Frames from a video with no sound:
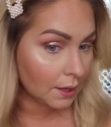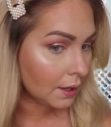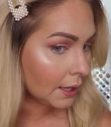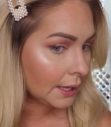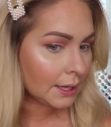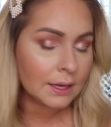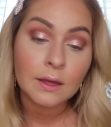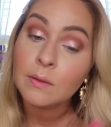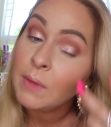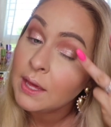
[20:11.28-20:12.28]
I
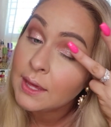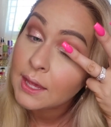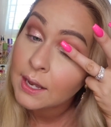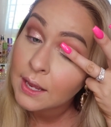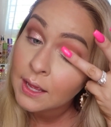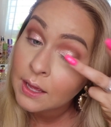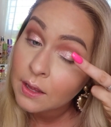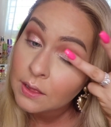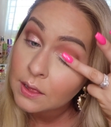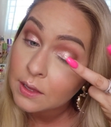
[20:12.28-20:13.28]
am getting
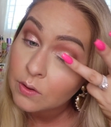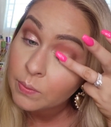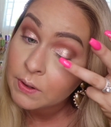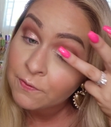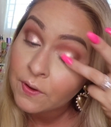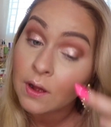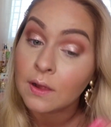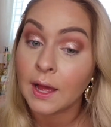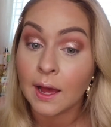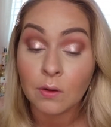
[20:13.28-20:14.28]
a little bit of
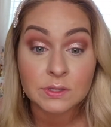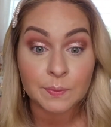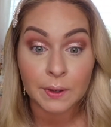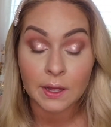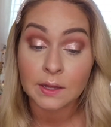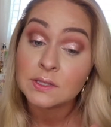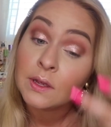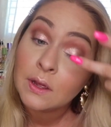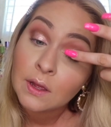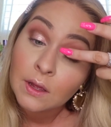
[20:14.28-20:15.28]
fallout, but
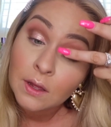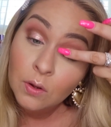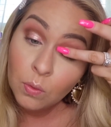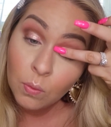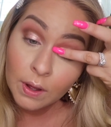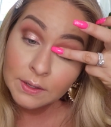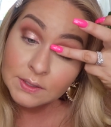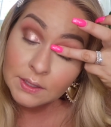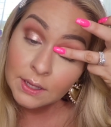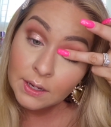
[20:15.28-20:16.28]
what
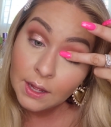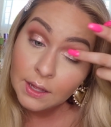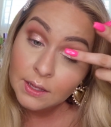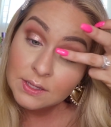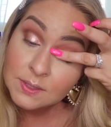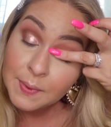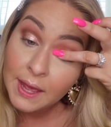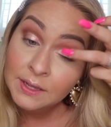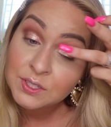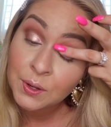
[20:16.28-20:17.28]
can I
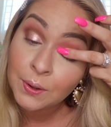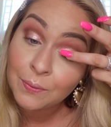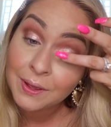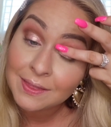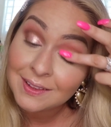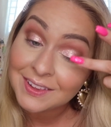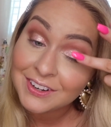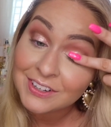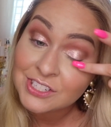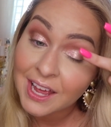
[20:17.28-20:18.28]
expect with
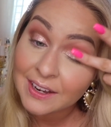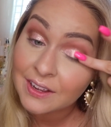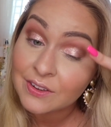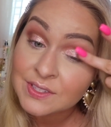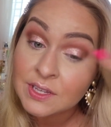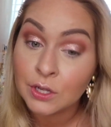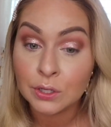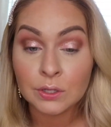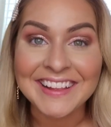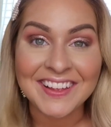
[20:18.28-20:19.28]
glitter shadows?
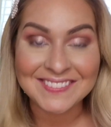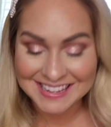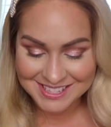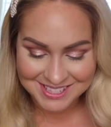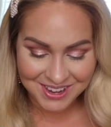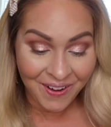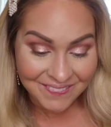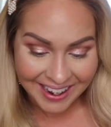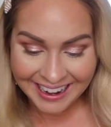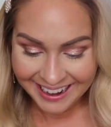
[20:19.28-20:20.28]
I love these so
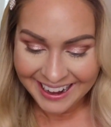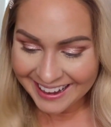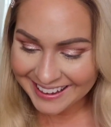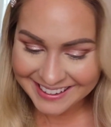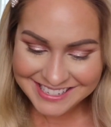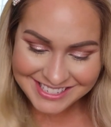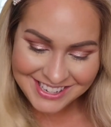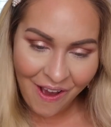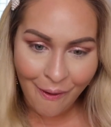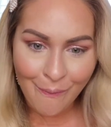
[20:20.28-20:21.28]

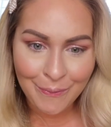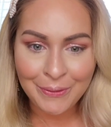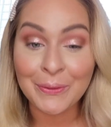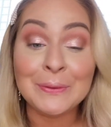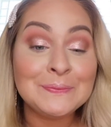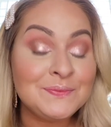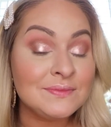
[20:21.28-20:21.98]
much. Woo!